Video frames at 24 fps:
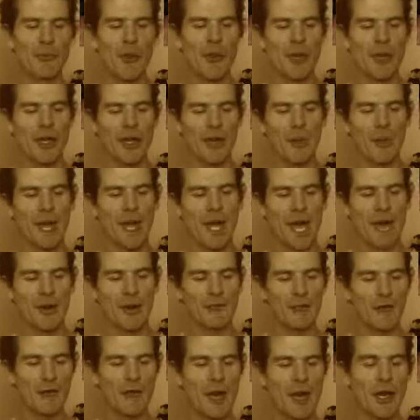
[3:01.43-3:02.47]
morning I went
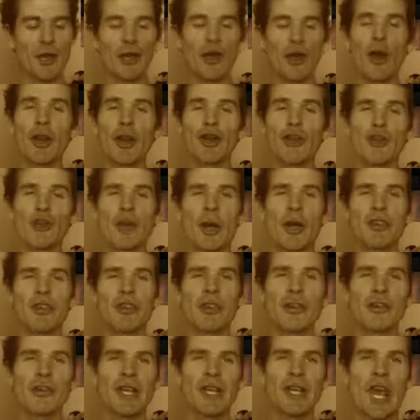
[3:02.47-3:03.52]
out for a run. I did a
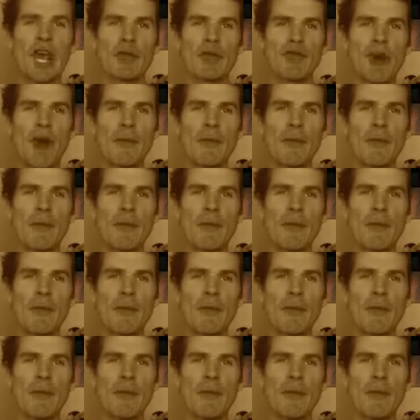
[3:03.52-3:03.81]
27k